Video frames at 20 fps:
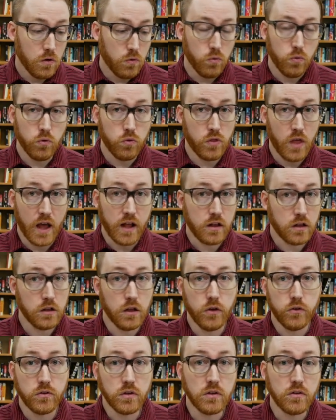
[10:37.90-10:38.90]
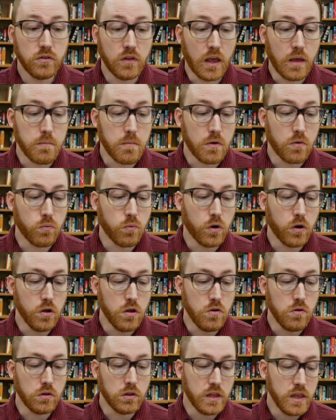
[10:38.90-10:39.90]
that closing statement where
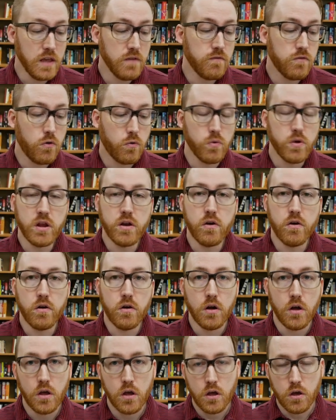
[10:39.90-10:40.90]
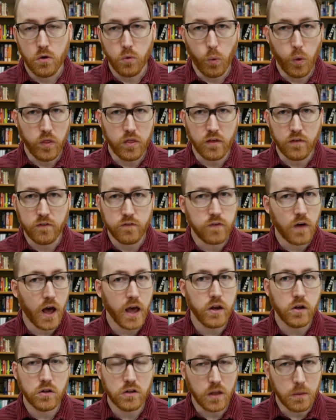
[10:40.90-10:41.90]
you leave the reader with a
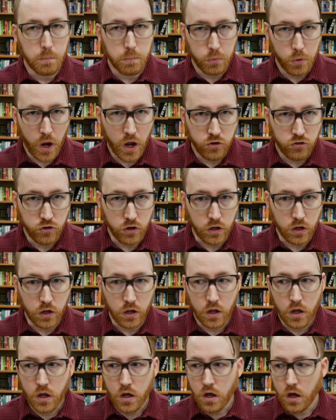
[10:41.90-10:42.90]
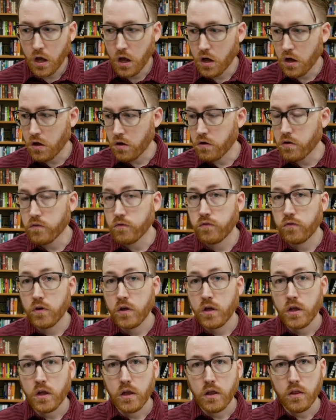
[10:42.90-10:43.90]
final impression of
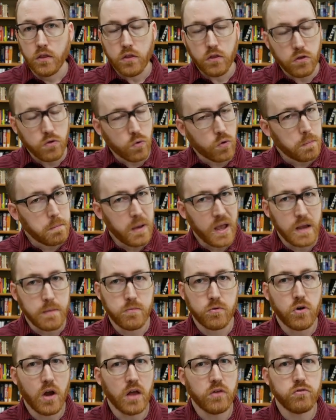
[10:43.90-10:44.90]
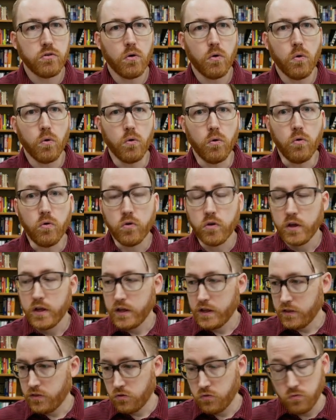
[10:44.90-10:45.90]
your paper as a whole.
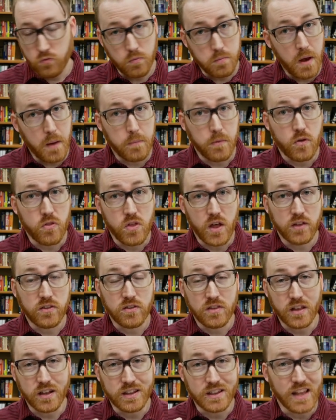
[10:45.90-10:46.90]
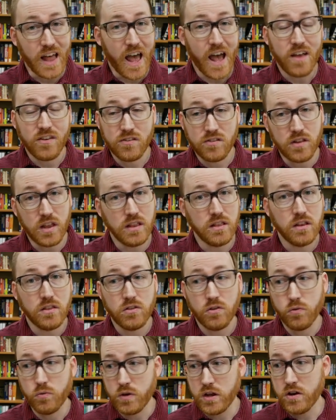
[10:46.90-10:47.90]
Remember, that's the last thing that
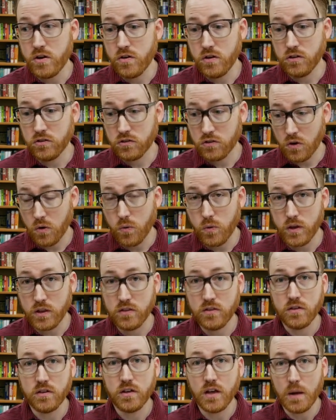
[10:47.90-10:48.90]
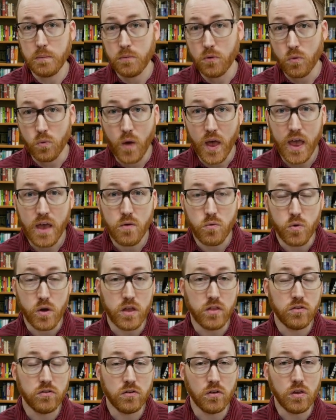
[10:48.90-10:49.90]
the reader is going to come away
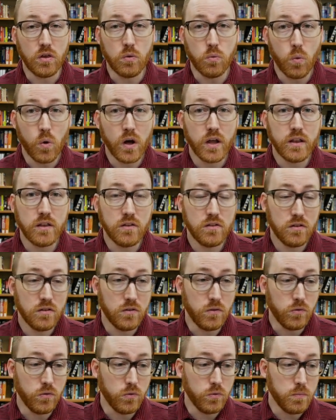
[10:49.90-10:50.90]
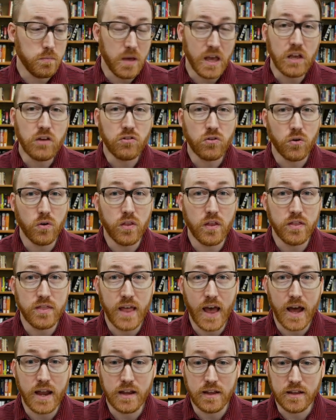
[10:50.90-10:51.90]
with, so you want to make sure that
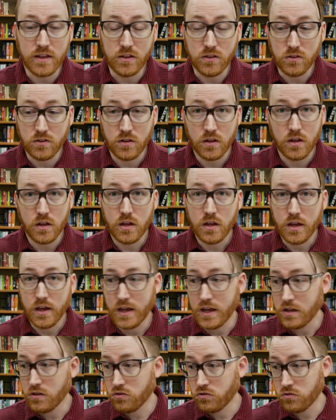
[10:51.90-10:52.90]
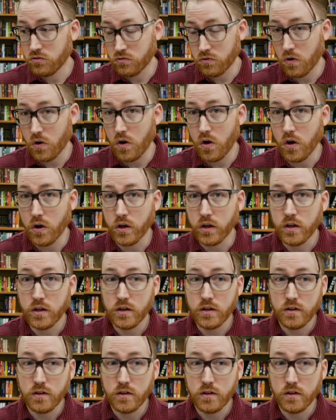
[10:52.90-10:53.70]
that is a strong